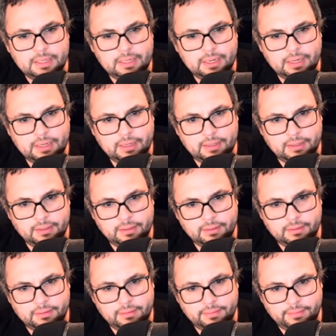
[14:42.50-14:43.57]

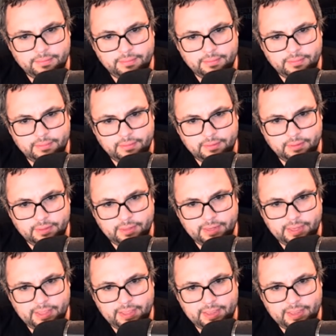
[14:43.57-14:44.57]
Okay,